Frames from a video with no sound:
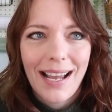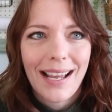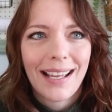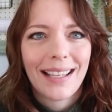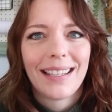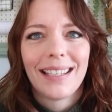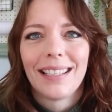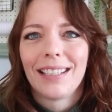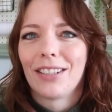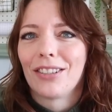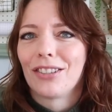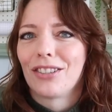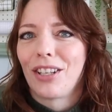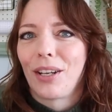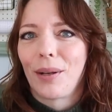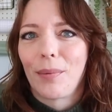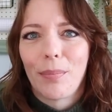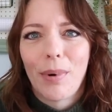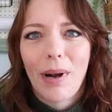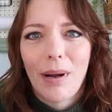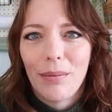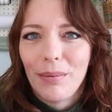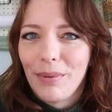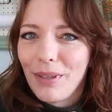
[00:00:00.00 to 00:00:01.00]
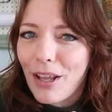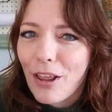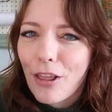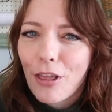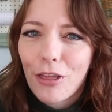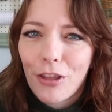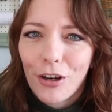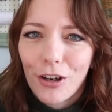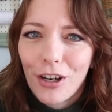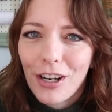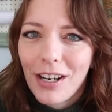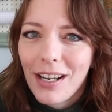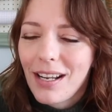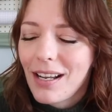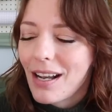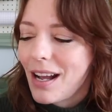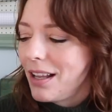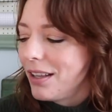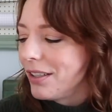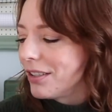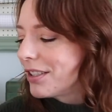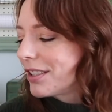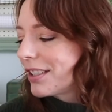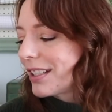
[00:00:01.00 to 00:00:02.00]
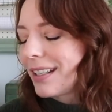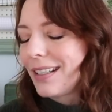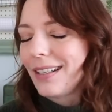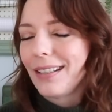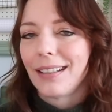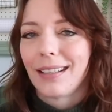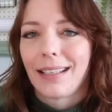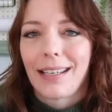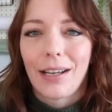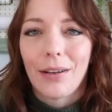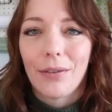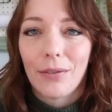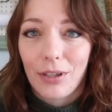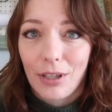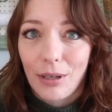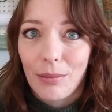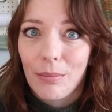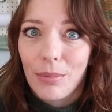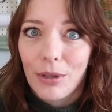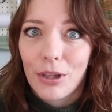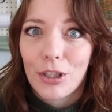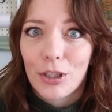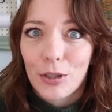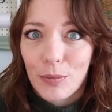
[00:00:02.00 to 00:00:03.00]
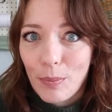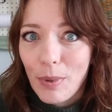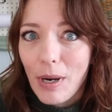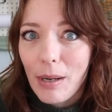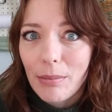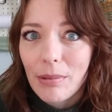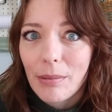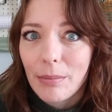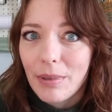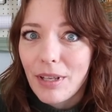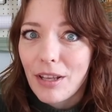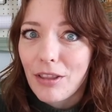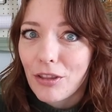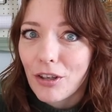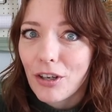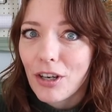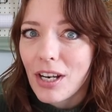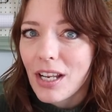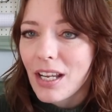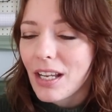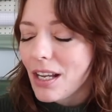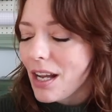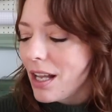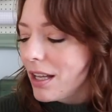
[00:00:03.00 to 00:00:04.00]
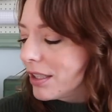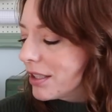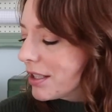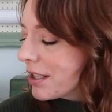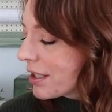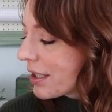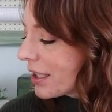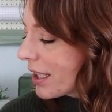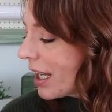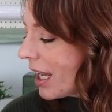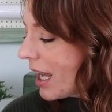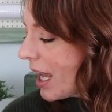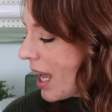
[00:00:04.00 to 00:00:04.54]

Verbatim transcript: I think there's like probably thirty colors. I didn't count them, but there's probably thirty colors.